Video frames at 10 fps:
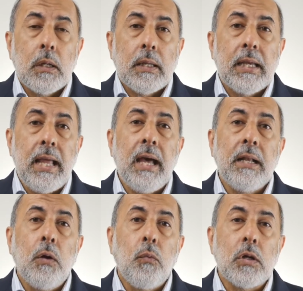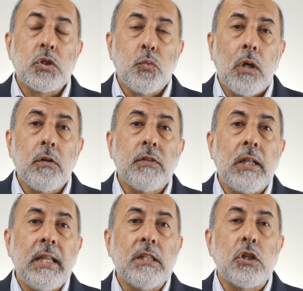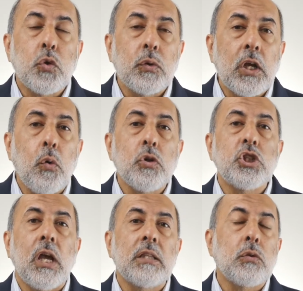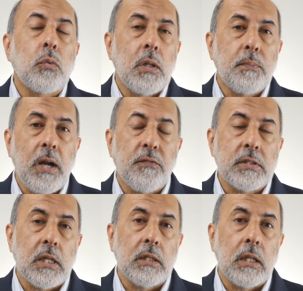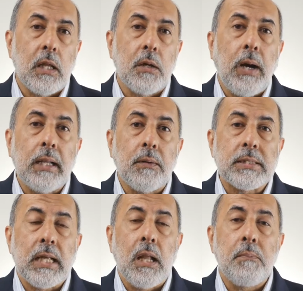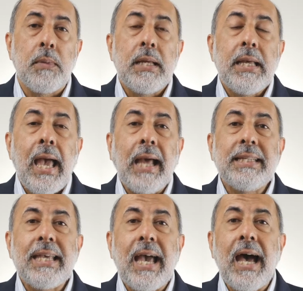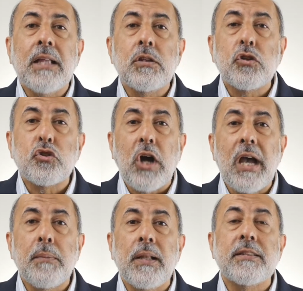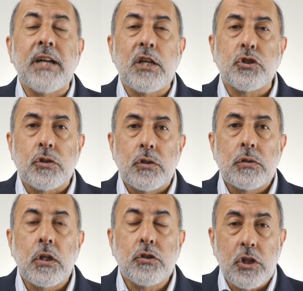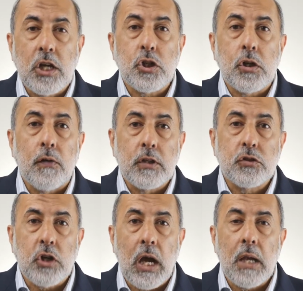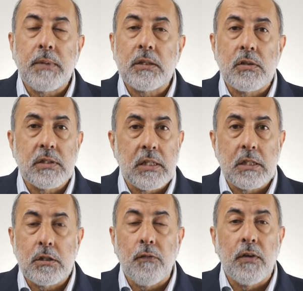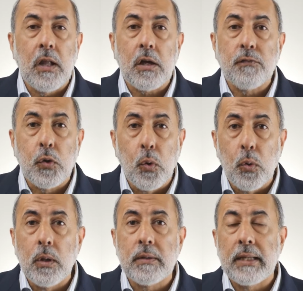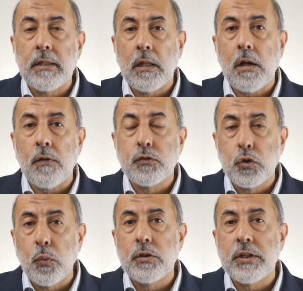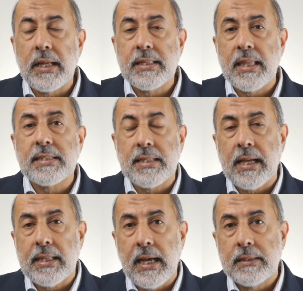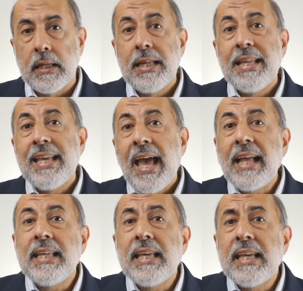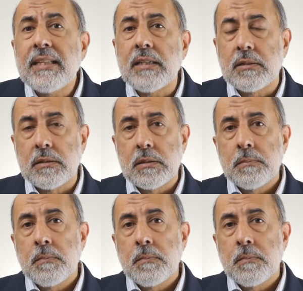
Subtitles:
Kinana was one of the leaders who negotiated with the Prophet sallallahu alaihi wasallam, and he had the tribal treasure, the treasure of the tribe that consisted of a lot of gold and a lot of jewelry and things like that. And he hid it.